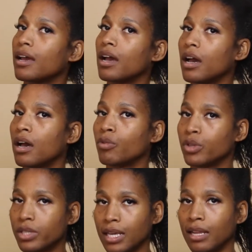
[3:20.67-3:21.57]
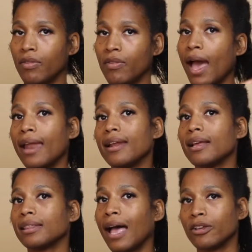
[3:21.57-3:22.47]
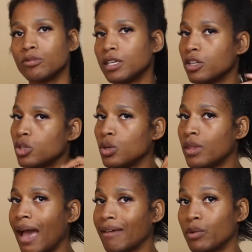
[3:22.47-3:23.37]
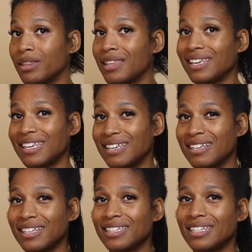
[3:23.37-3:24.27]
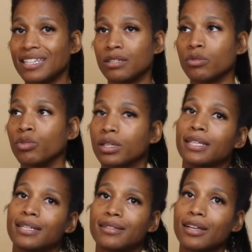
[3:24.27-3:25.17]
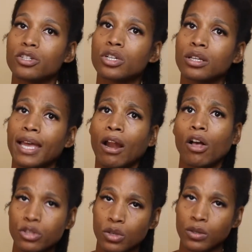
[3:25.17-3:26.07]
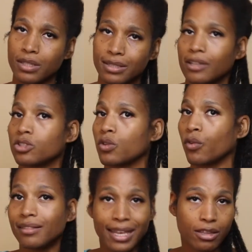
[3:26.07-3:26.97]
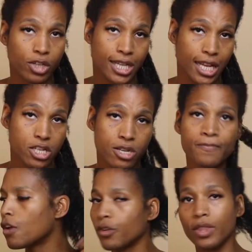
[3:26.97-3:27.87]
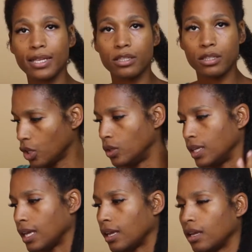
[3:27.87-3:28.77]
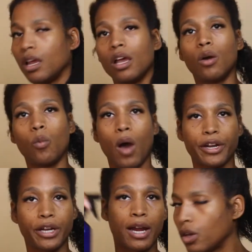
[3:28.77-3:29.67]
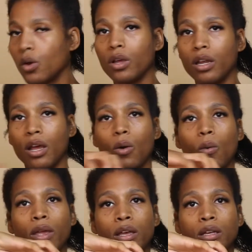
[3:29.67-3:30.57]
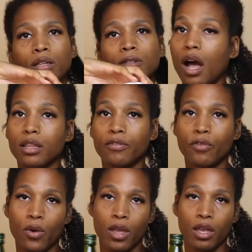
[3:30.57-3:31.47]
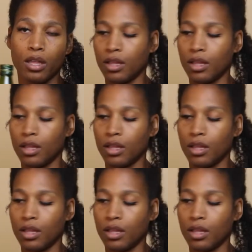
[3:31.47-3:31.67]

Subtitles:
a routine that allows me to do that with ease is really essential, and also it's essential for length retention. For this you'll need water, coconut oil, olive oil,